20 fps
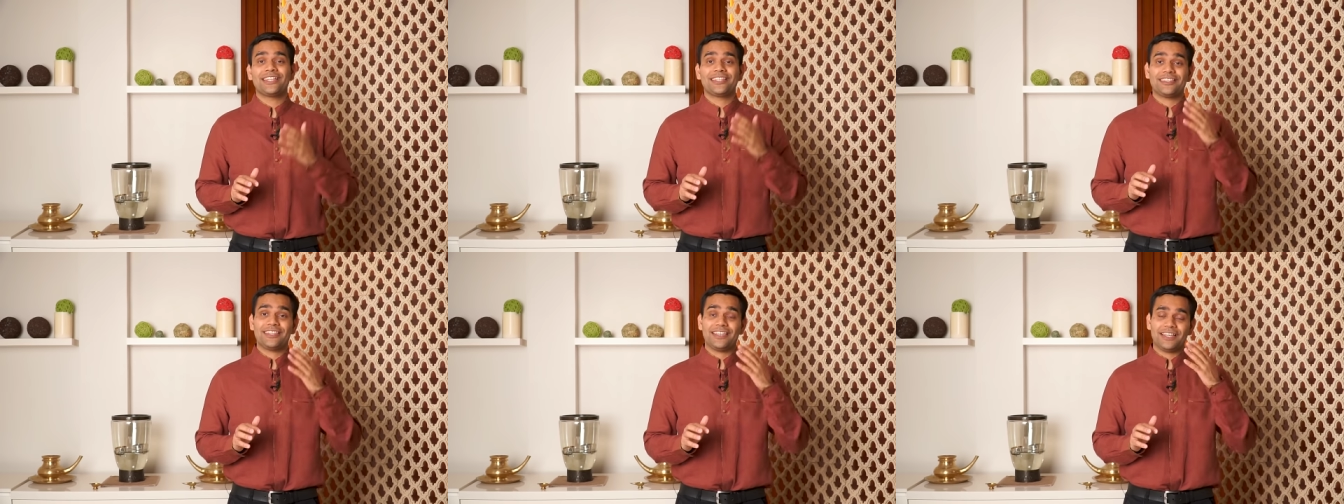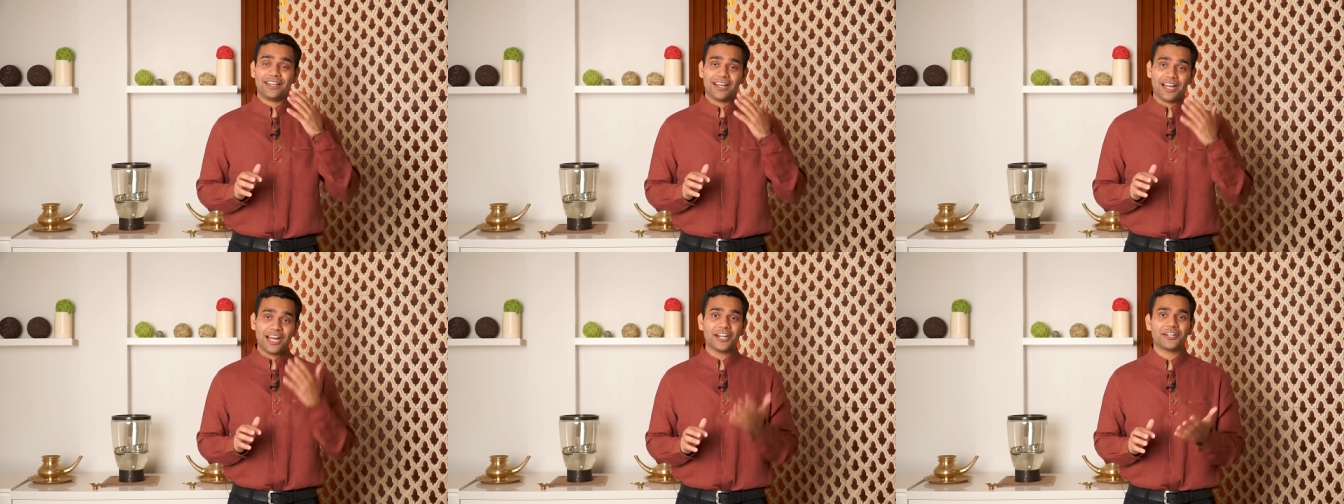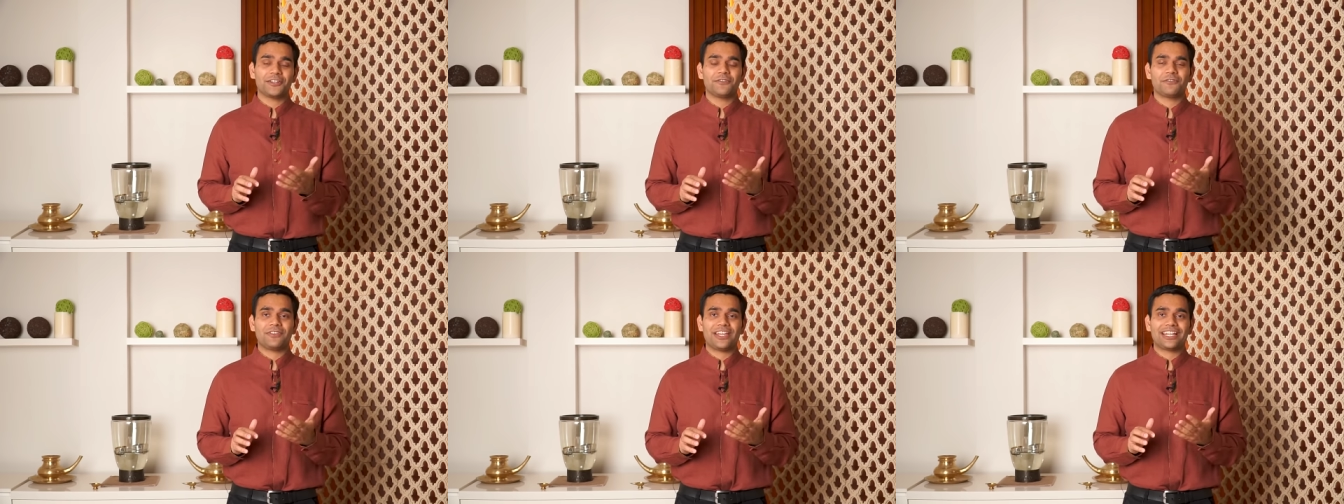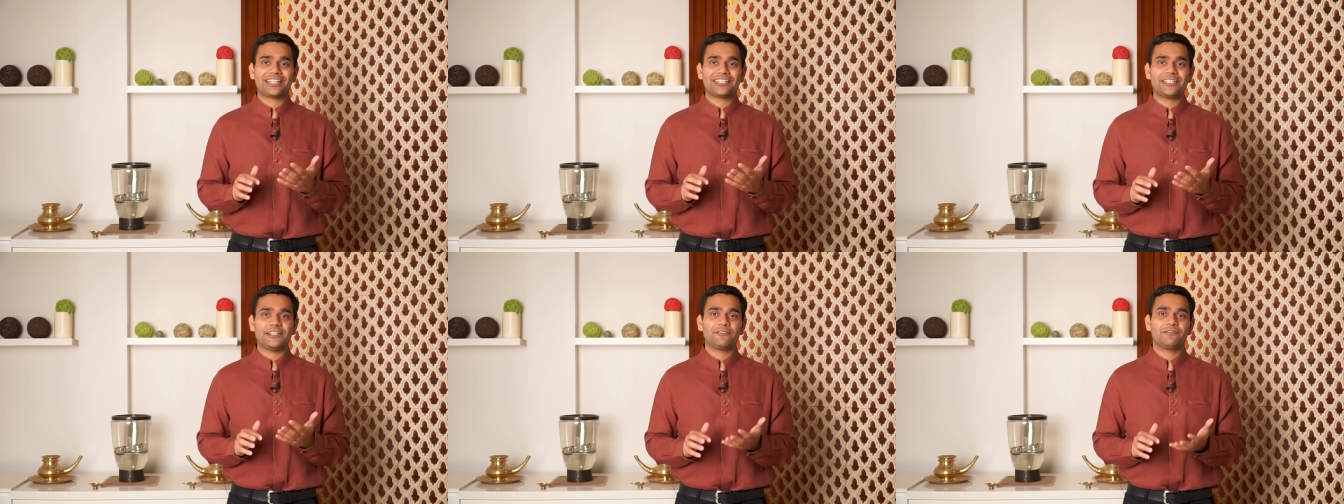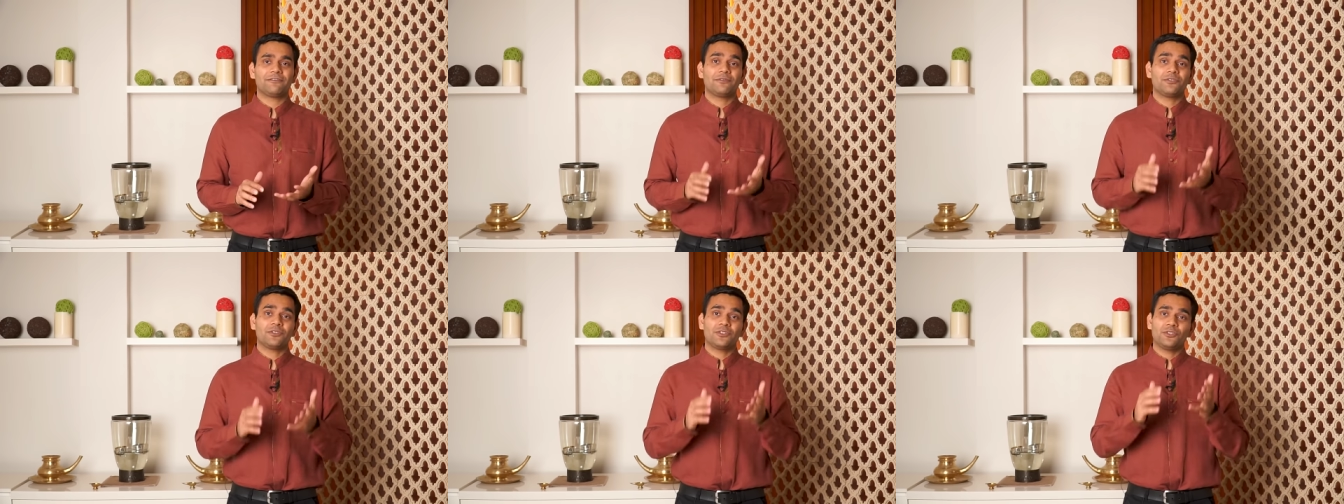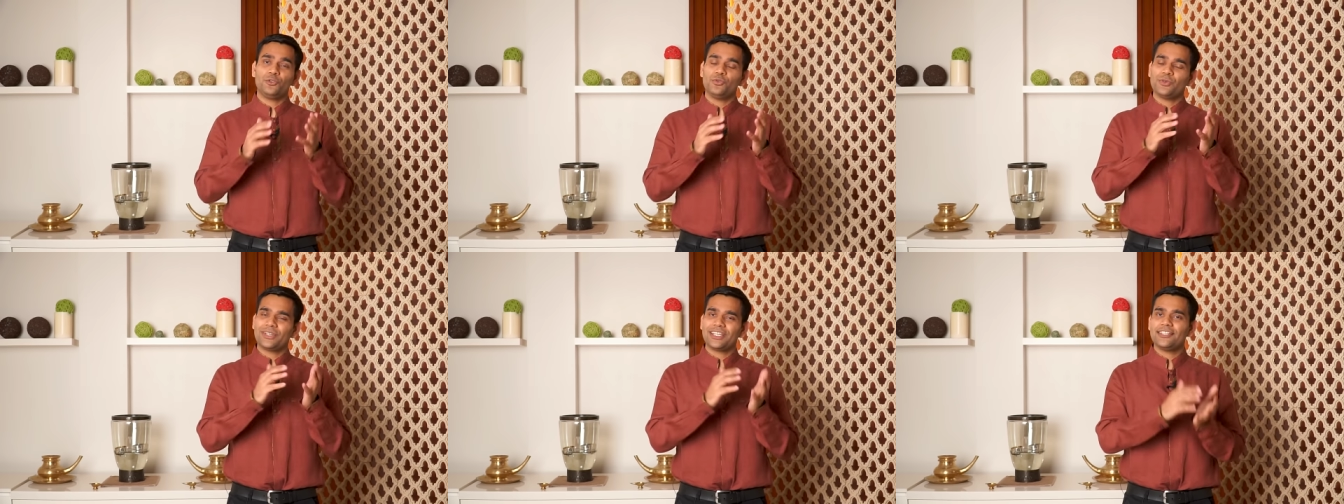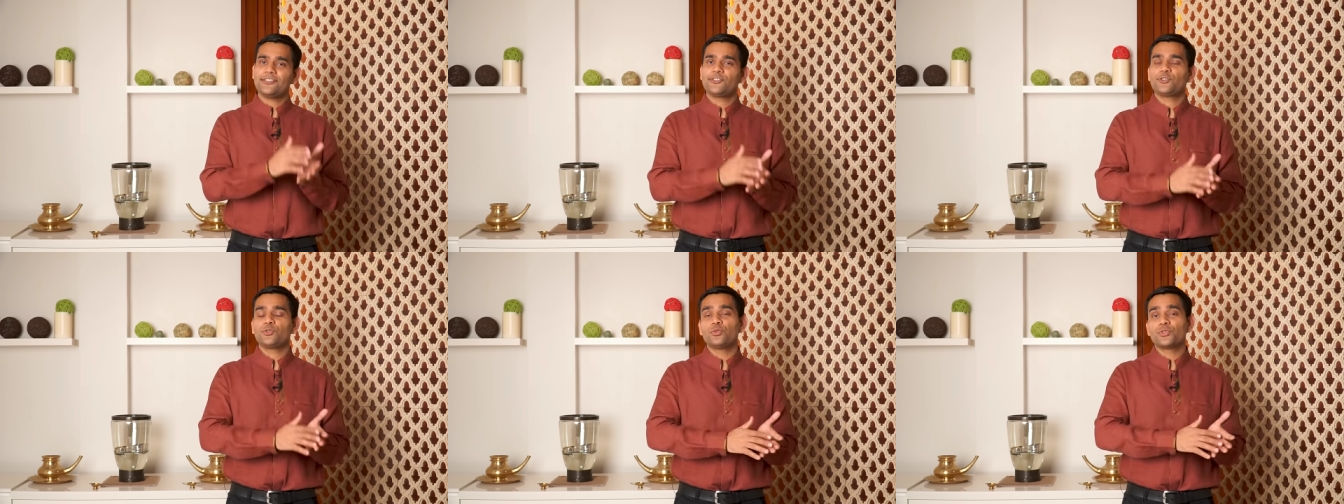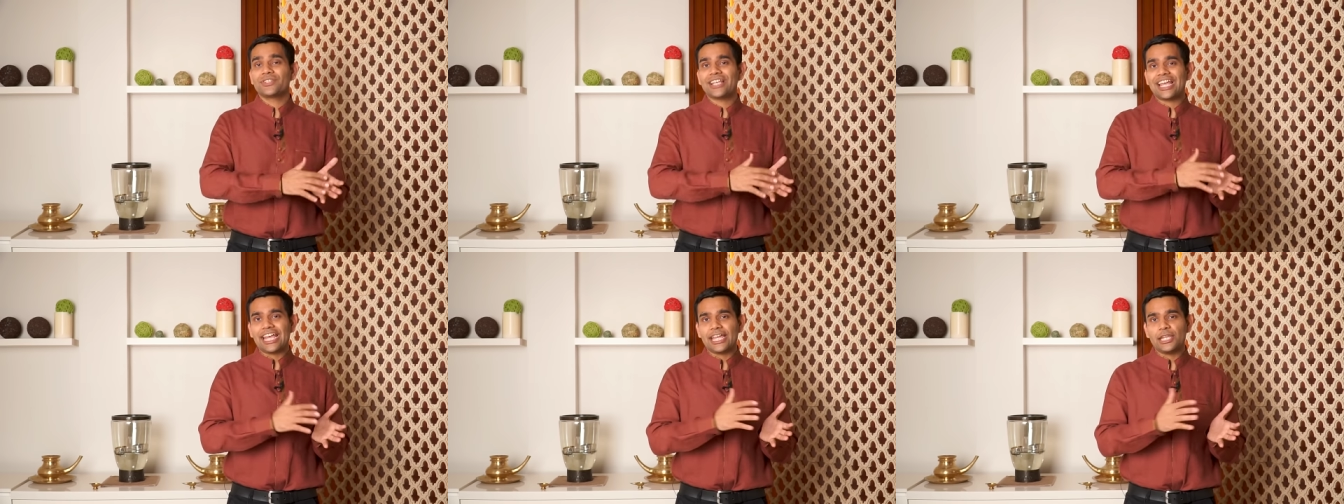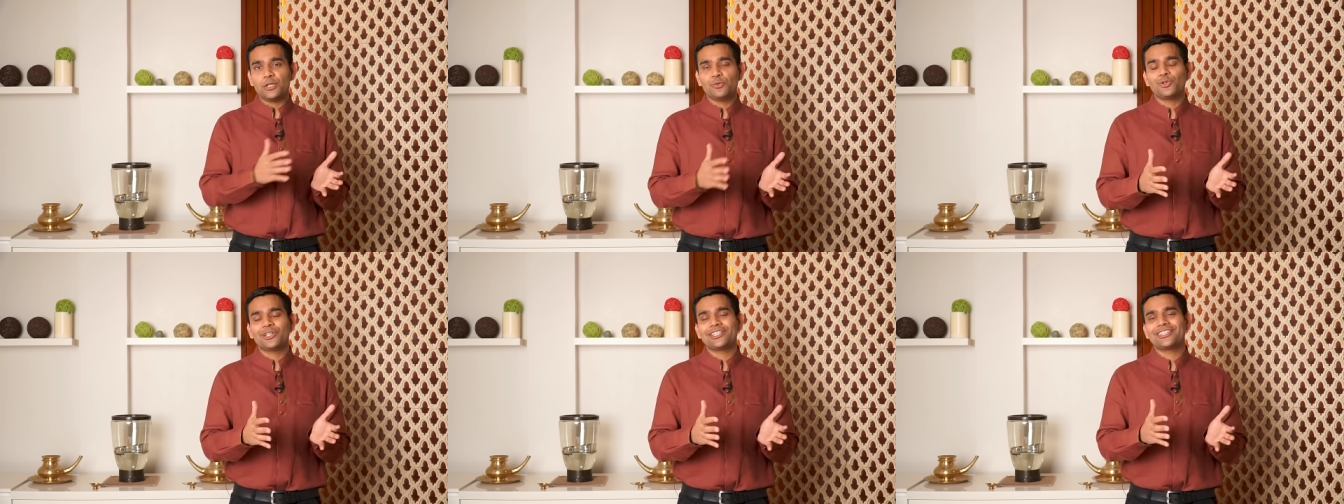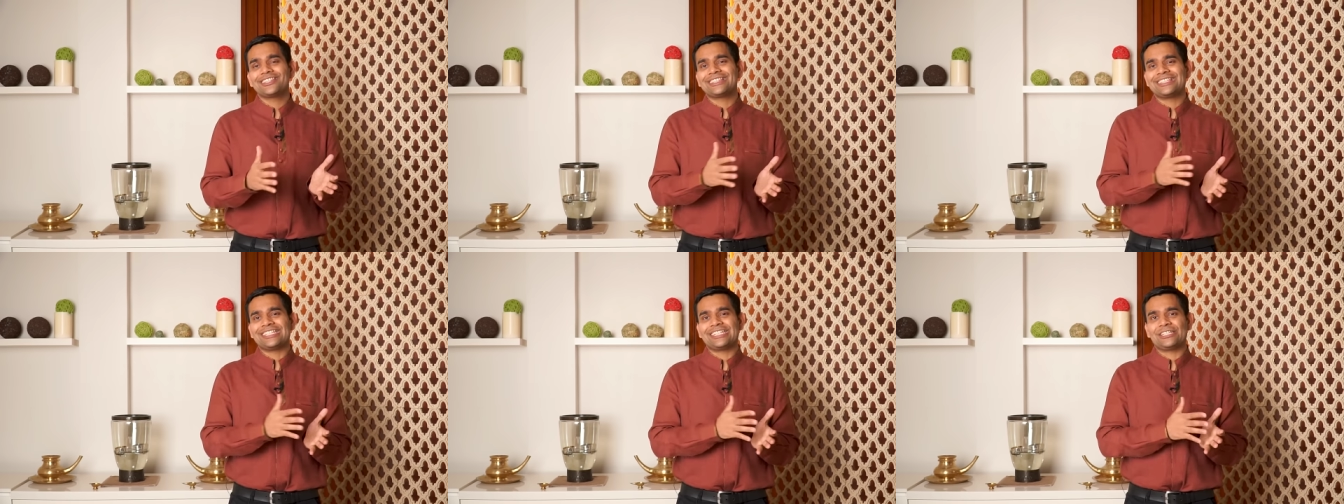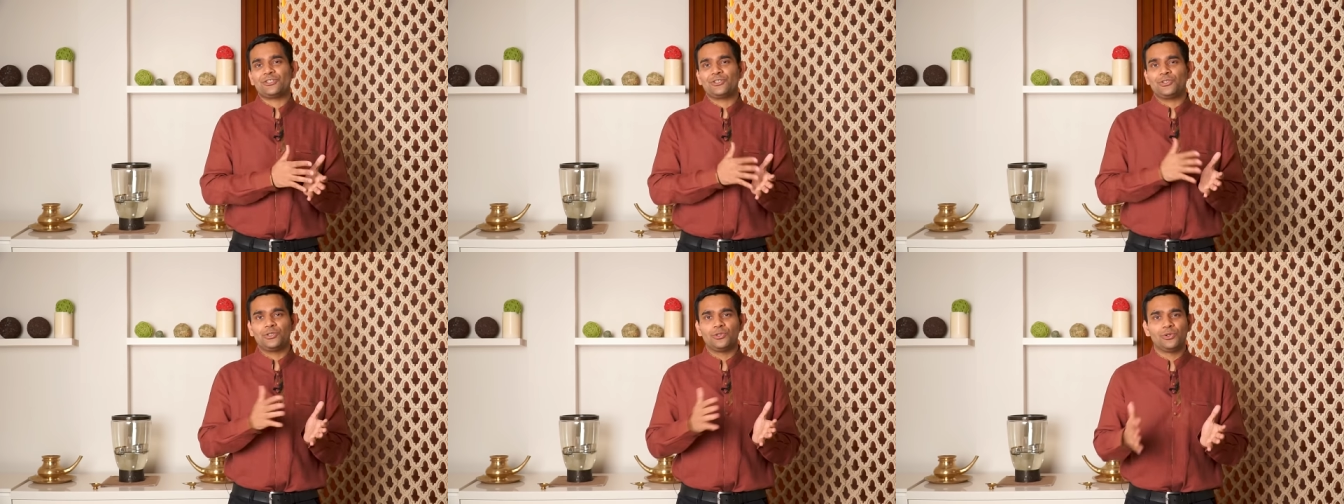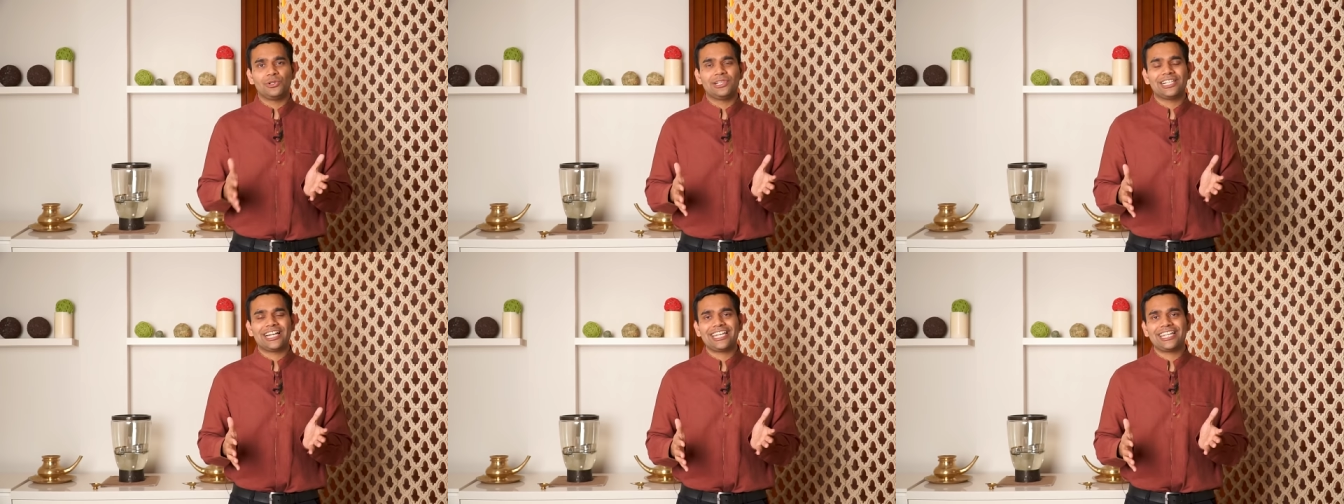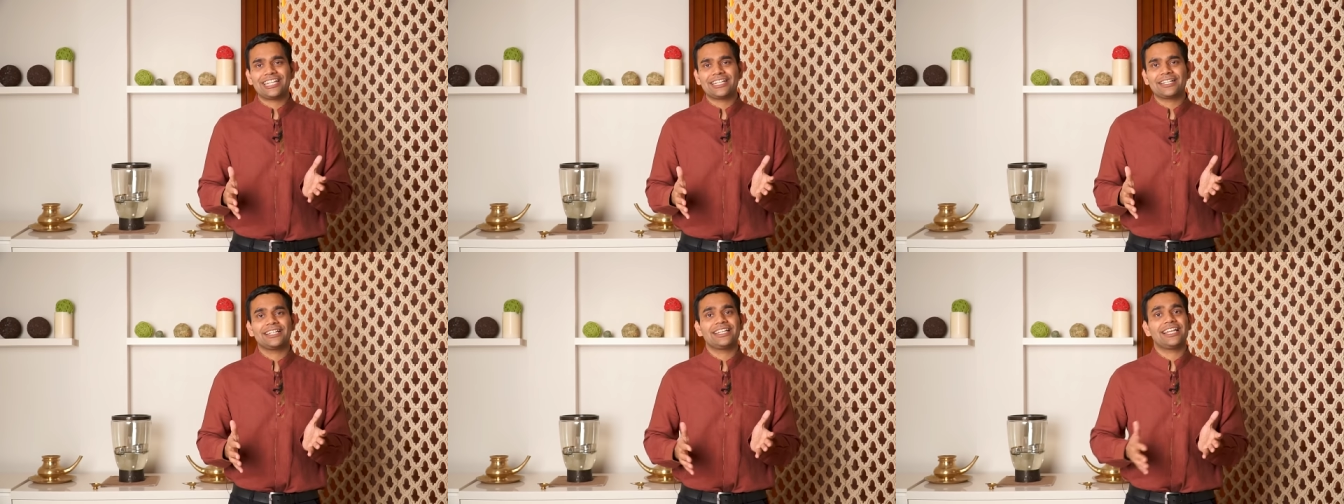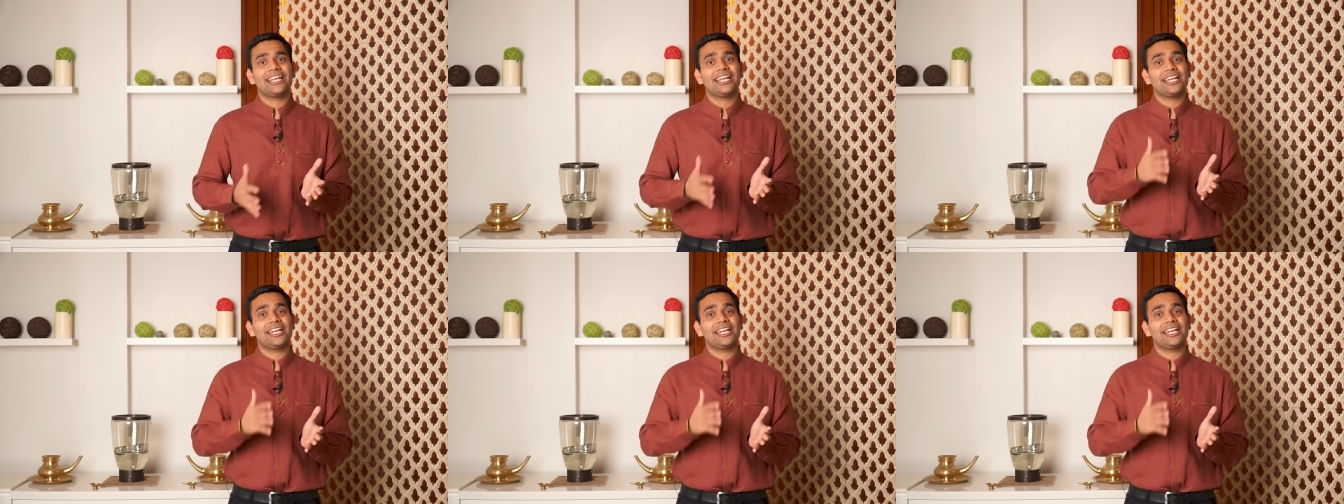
They are effective. You can choose anyone that you like.